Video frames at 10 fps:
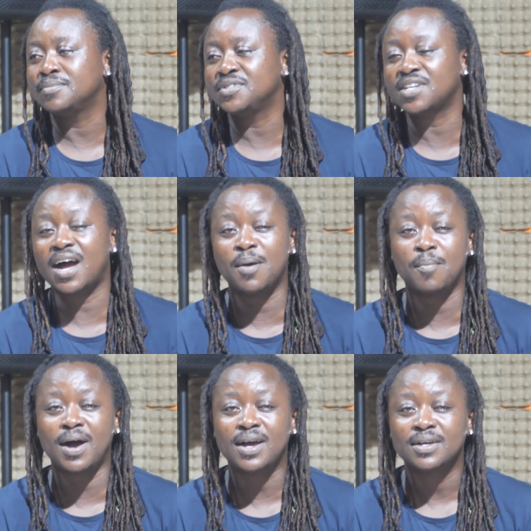
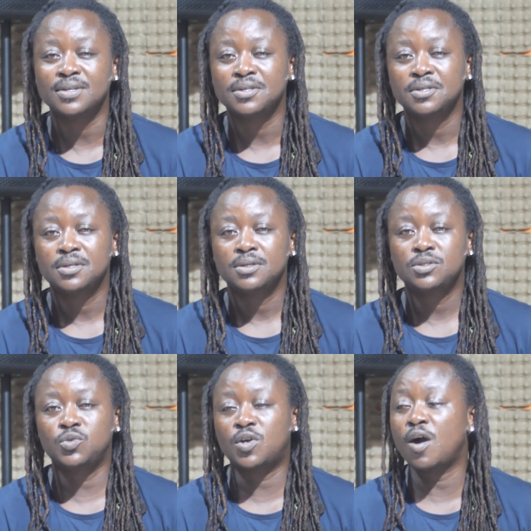Jaamba
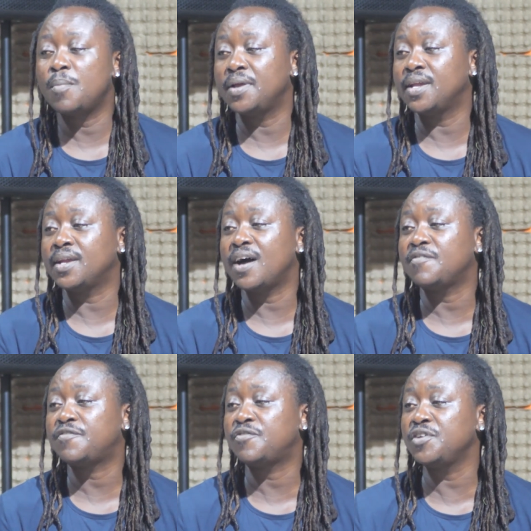to come and then
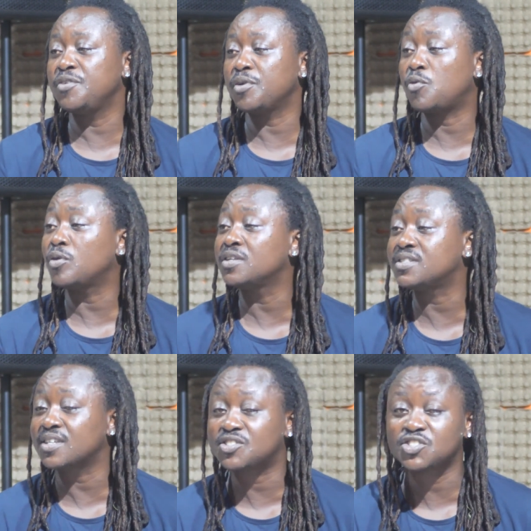have free recording
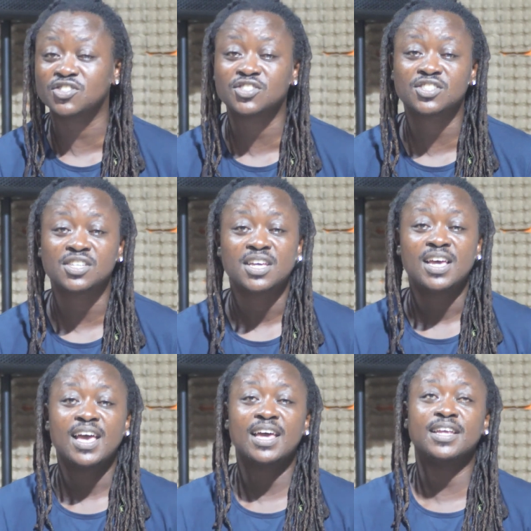sections
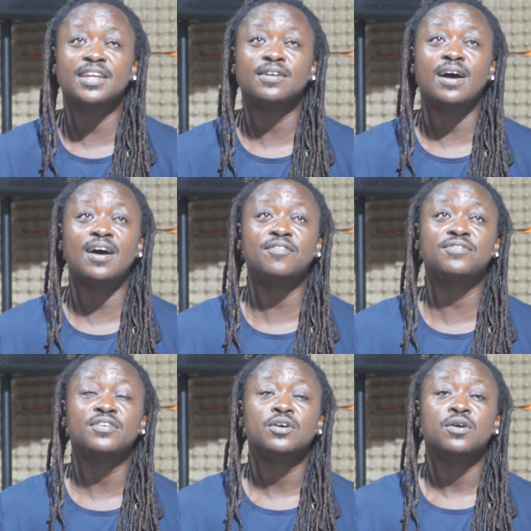and then have,